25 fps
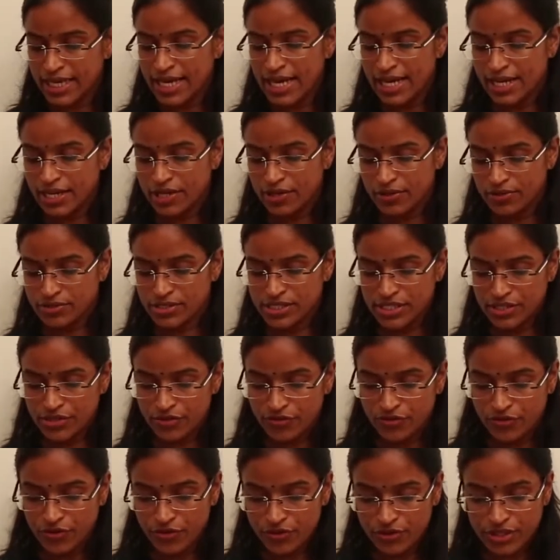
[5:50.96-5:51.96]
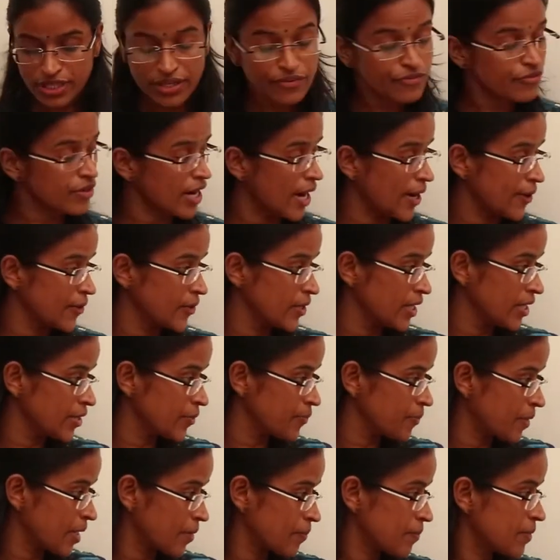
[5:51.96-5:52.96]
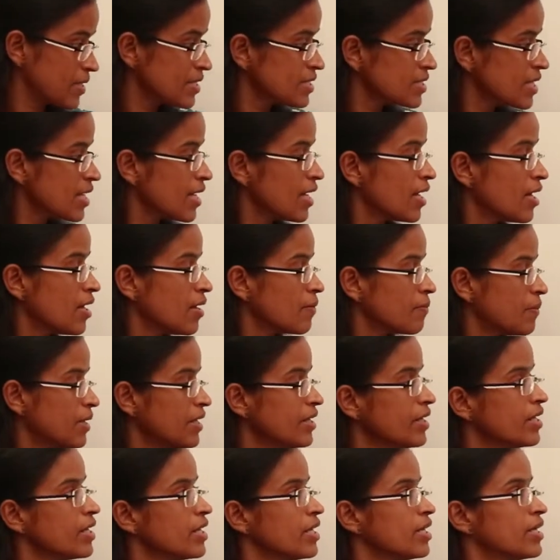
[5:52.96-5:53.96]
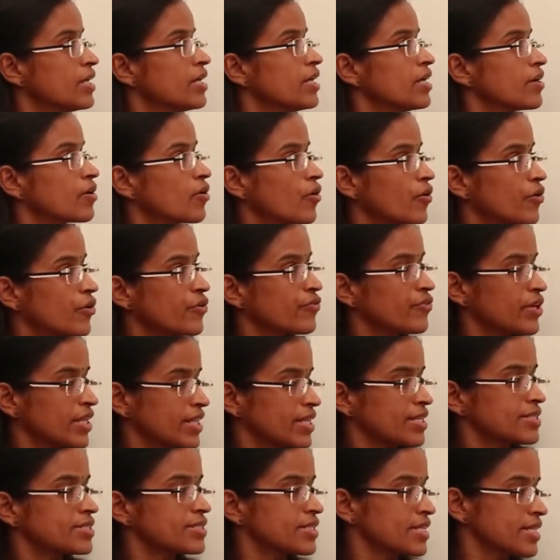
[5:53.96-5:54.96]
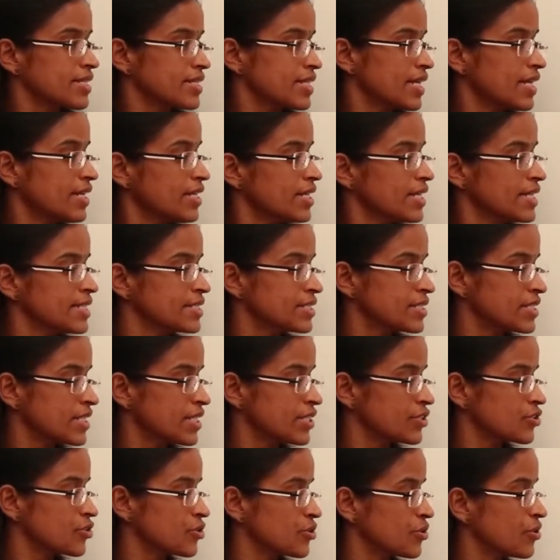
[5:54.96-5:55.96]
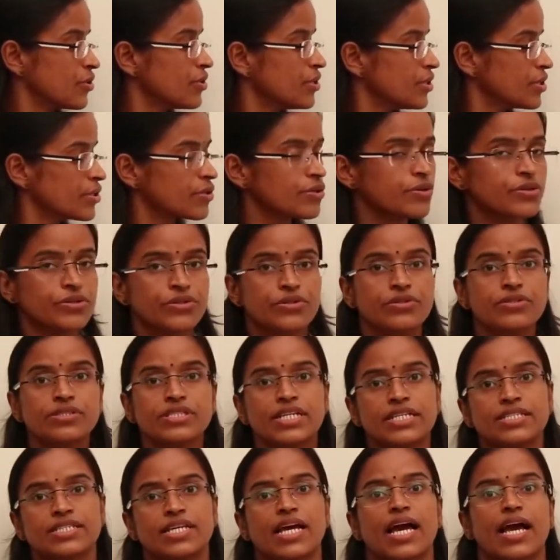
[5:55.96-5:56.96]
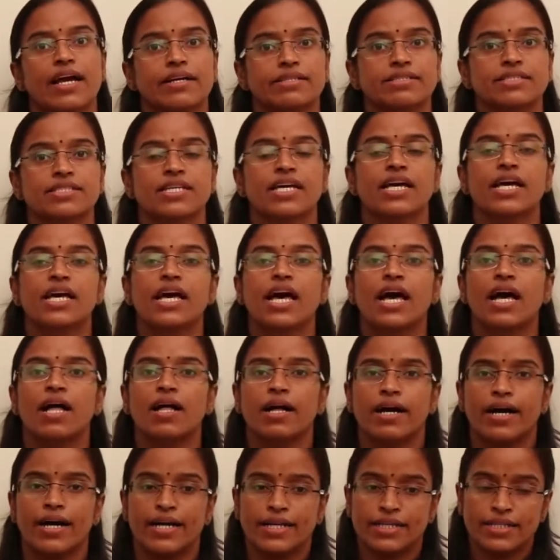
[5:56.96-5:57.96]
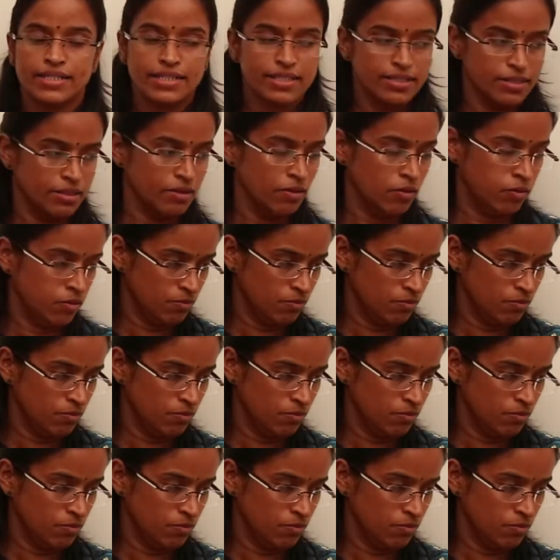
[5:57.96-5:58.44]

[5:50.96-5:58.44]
can use it for the fraudulent purpose. But code of ethics say that engineer should not go to such acts. And